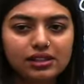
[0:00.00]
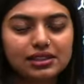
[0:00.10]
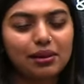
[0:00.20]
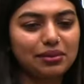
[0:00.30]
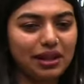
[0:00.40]

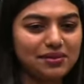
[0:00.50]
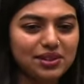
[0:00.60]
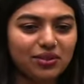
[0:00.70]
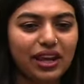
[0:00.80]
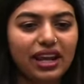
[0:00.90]
Sometimes,
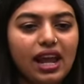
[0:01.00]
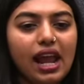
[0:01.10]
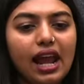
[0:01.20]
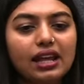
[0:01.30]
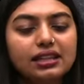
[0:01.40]
okay.
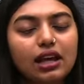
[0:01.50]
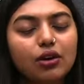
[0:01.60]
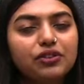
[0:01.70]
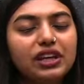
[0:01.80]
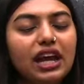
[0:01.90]

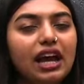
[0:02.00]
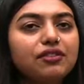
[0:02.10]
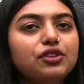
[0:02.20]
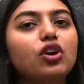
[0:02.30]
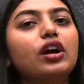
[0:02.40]
Now, we
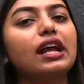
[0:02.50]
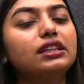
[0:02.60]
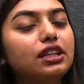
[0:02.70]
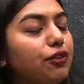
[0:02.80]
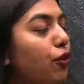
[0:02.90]
have your
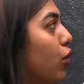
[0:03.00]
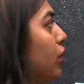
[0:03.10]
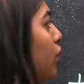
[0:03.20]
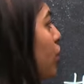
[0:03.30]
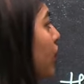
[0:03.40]
etiphone,
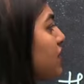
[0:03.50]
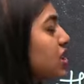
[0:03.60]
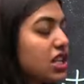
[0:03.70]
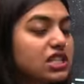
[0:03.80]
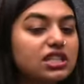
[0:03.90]
okay,
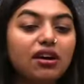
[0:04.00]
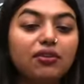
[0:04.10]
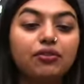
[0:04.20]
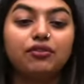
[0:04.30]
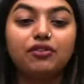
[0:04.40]
which is the
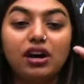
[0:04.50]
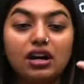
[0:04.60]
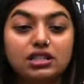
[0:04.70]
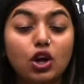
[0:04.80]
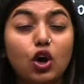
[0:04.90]

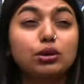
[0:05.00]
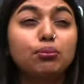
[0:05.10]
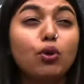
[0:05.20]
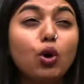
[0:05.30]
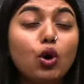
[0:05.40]
first or the
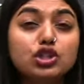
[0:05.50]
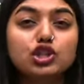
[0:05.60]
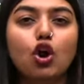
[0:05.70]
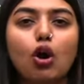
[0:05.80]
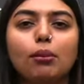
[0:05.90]

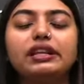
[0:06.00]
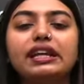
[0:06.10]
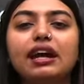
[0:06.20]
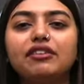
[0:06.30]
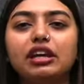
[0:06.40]
most
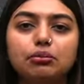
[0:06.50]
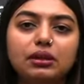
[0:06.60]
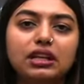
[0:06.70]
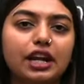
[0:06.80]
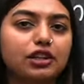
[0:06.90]
commonly
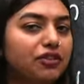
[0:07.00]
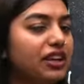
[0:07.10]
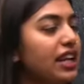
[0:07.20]
available kind of